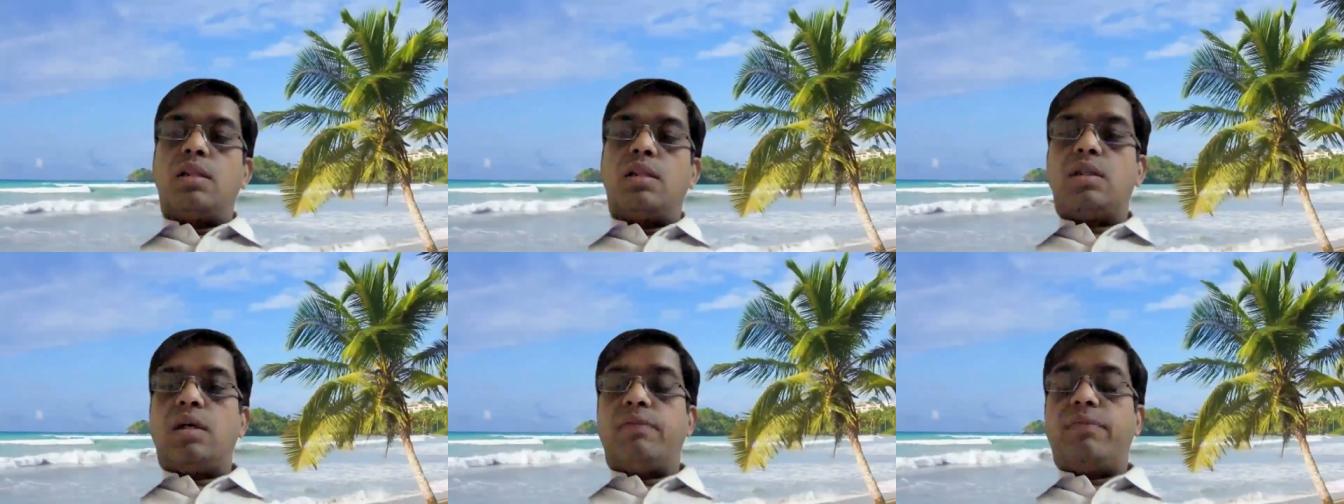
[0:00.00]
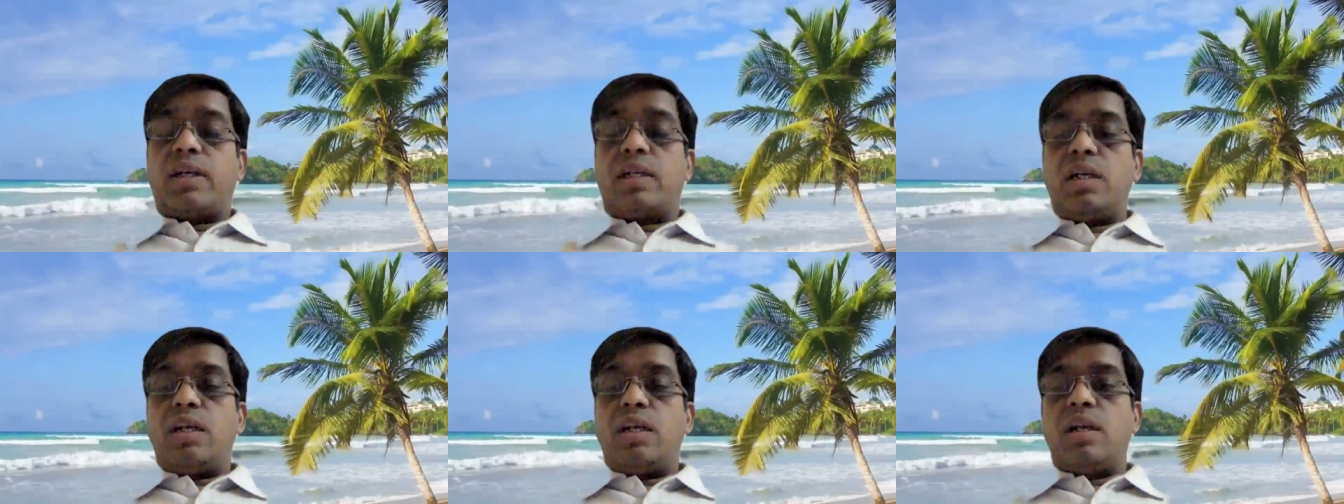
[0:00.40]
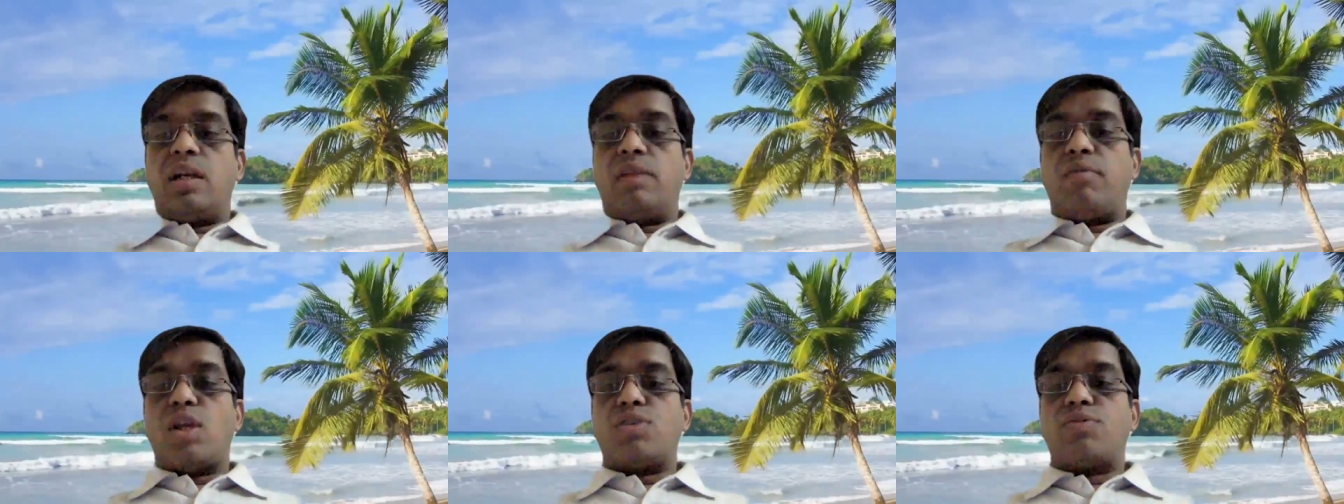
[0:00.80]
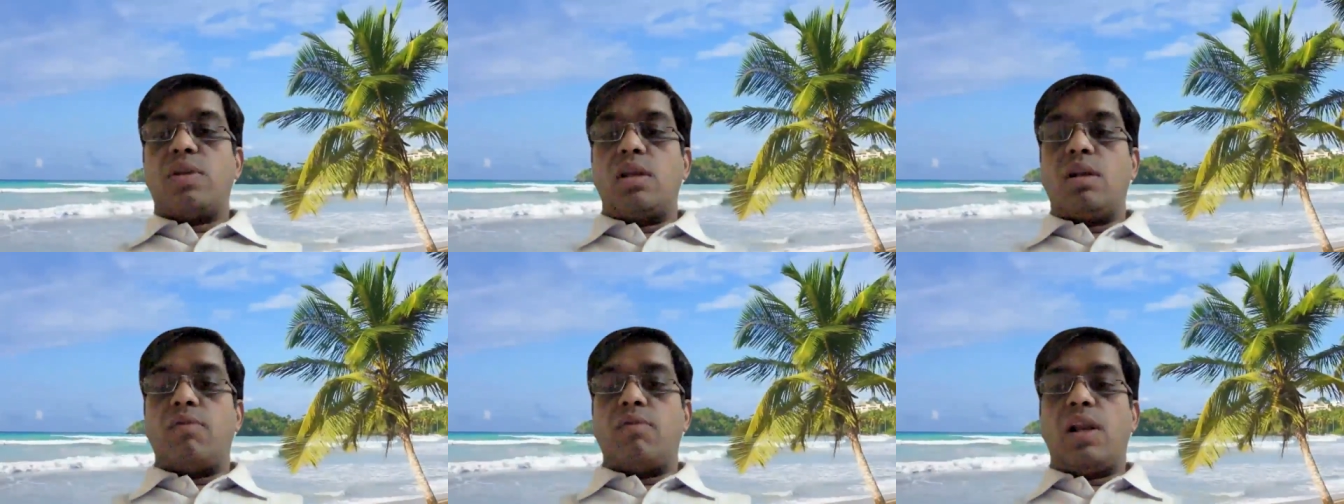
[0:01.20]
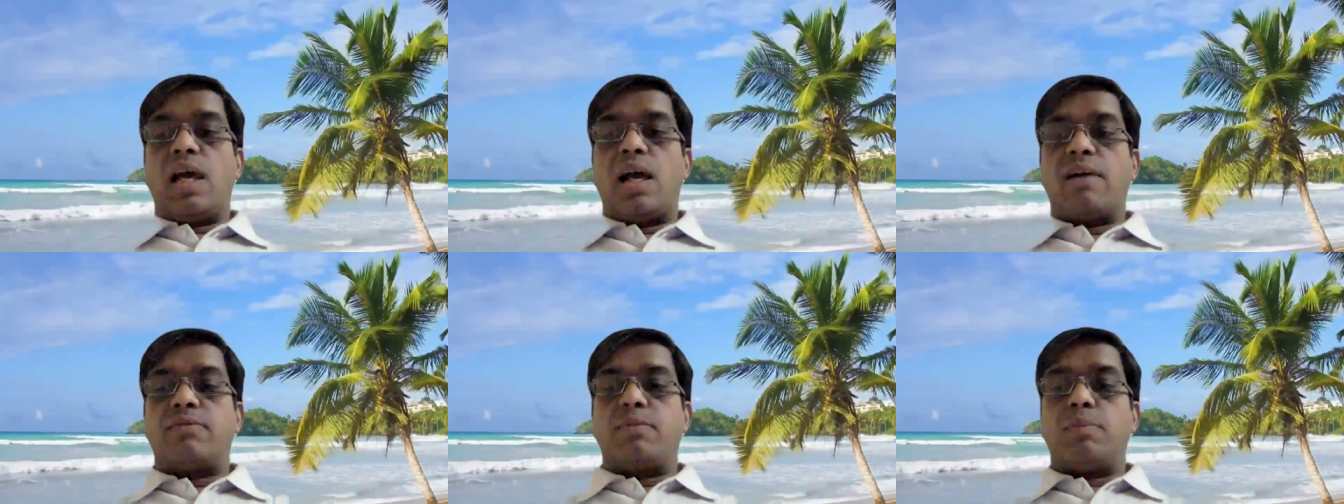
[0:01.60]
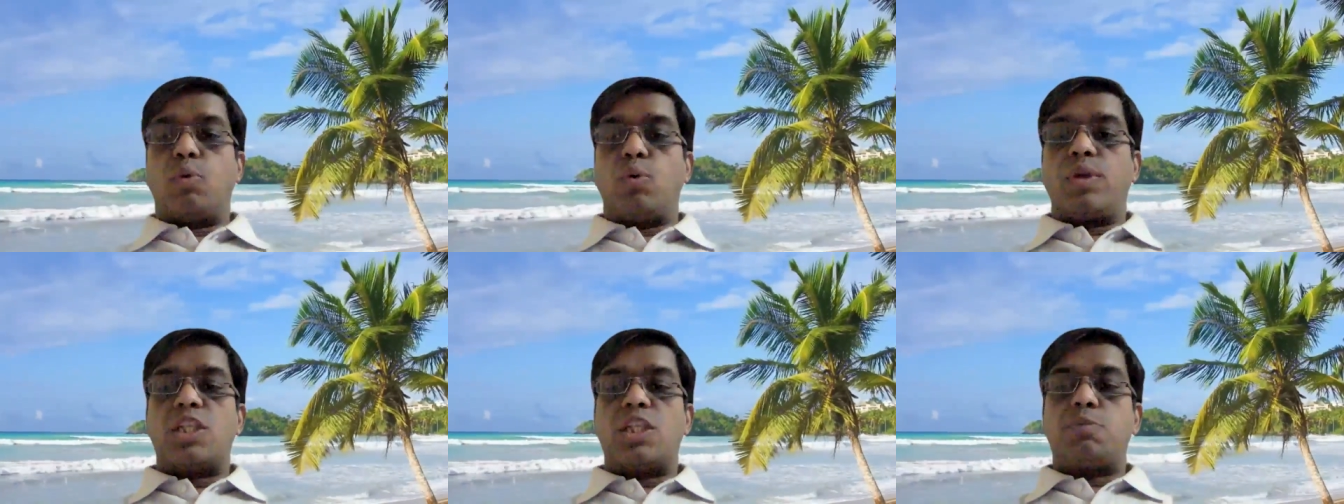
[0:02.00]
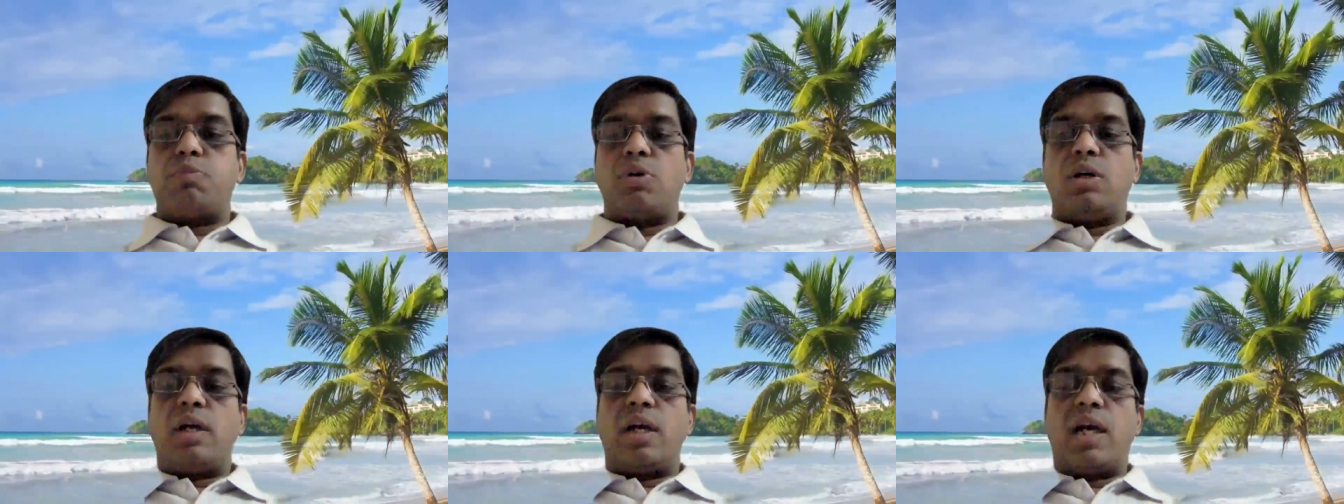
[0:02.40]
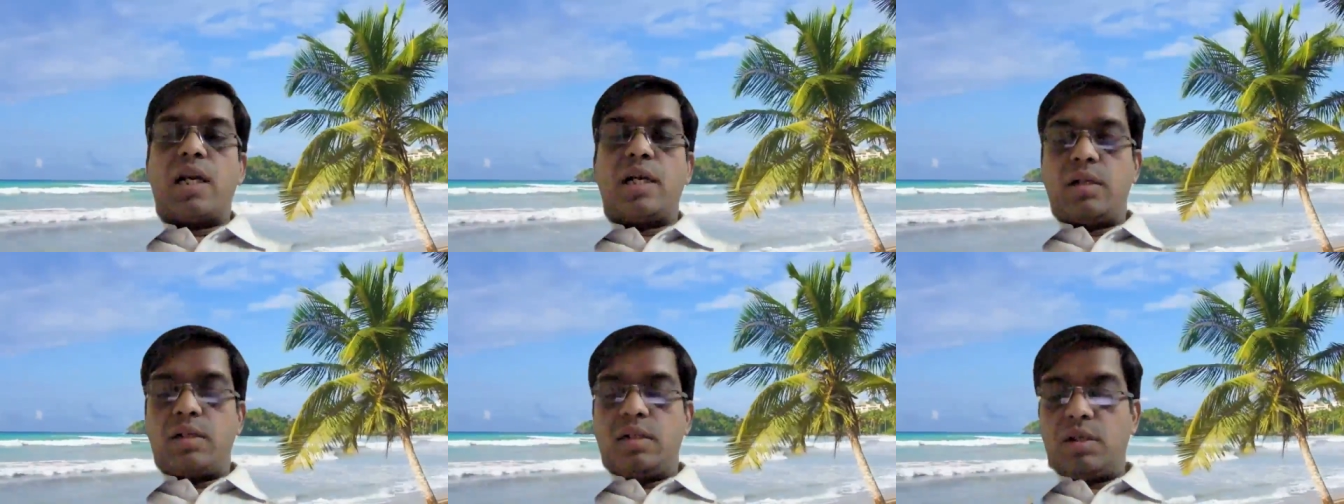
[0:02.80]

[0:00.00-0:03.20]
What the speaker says: The affected individual will have bony spur and